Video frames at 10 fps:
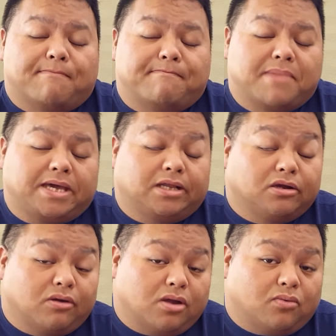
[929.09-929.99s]
Make it
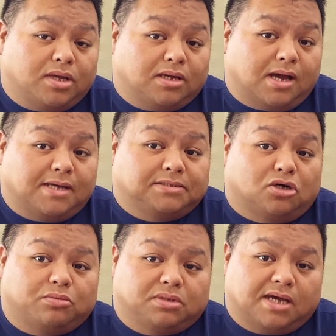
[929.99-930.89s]
a great week, guys.
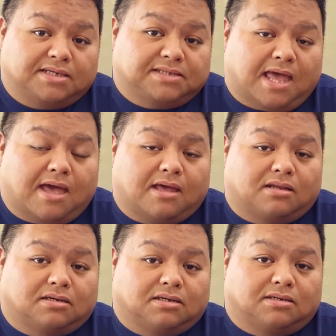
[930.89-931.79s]
Hope you guys
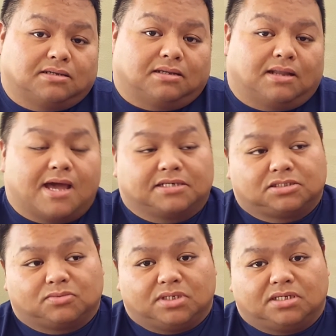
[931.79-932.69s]
had a good
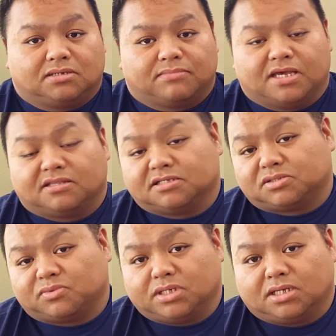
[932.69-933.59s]
last week. Make
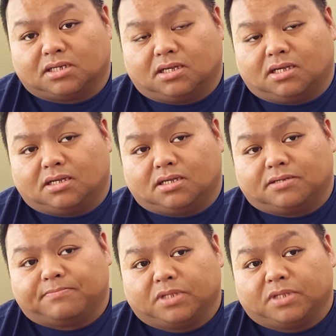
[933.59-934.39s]
this week, uh,